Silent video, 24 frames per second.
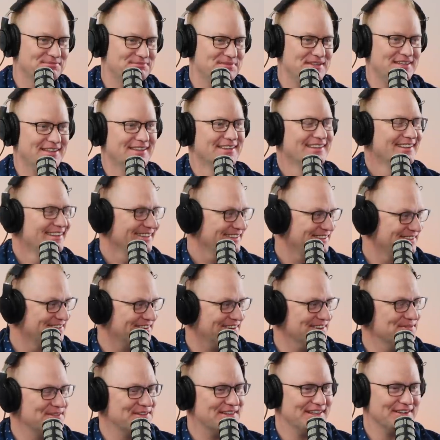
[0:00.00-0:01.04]
be,
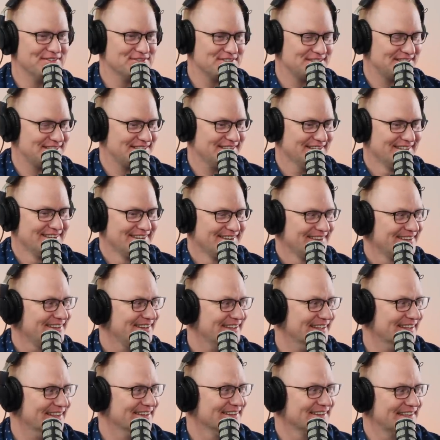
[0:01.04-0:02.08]
right, be like, yeah,
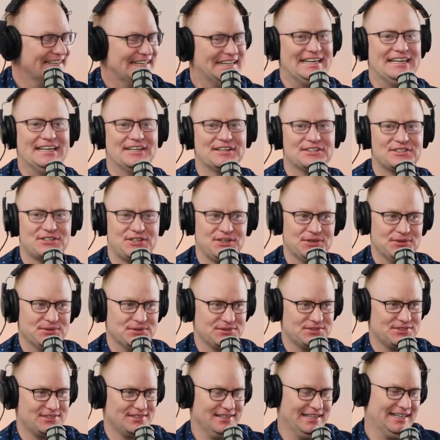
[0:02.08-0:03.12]
be like, yeah any, we,
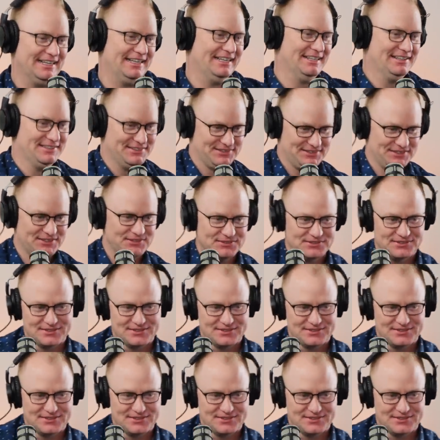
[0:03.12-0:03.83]
excuse, we'll any excuse,